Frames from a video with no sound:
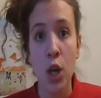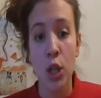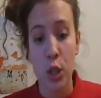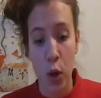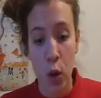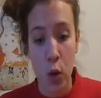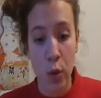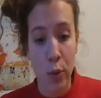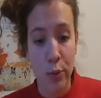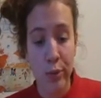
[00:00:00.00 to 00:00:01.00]

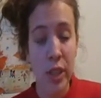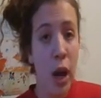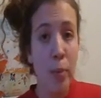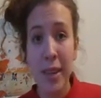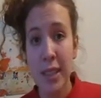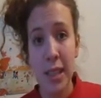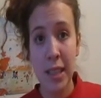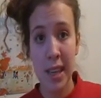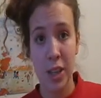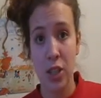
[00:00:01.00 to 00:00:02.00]
So the topics that
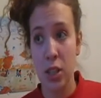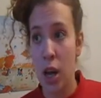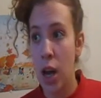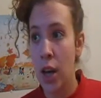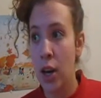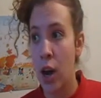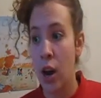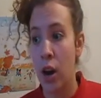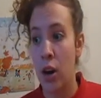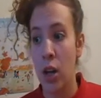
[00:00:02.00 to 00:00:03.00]
he touches on
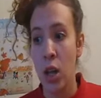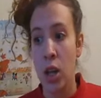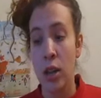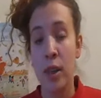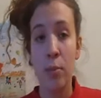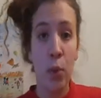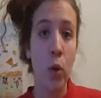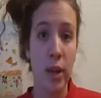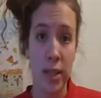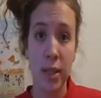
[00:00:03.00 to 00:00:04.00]
are the
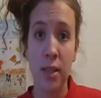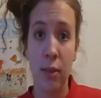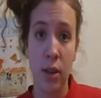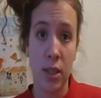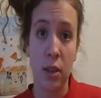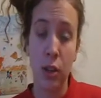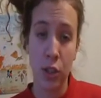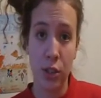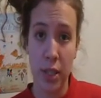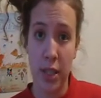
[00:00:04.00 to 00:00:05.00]
importance of arts and
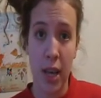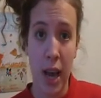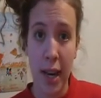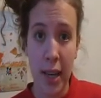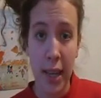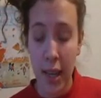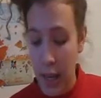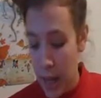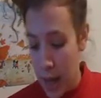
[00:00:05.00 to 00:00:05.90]
culture in society,